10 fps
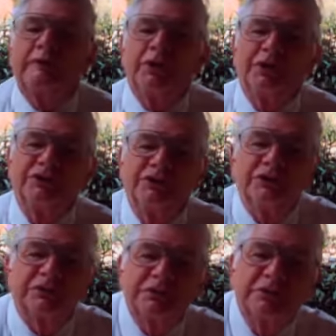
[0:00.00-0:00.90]
of
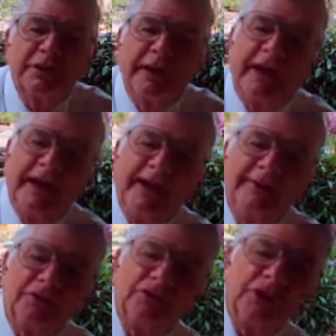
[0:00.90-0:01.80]
Revelations
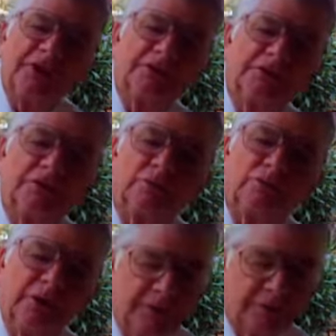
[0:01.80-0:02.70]
at the letter
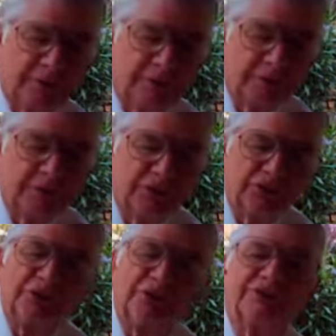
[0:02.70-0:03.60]
written
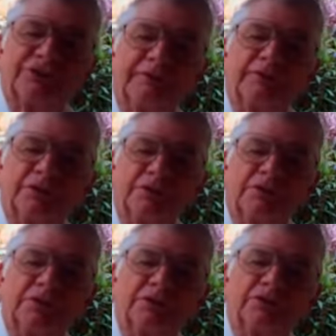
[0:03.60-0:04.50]
to the seven
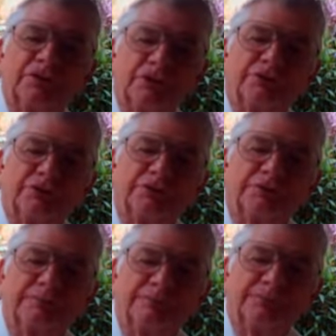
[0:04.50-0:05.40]
churches.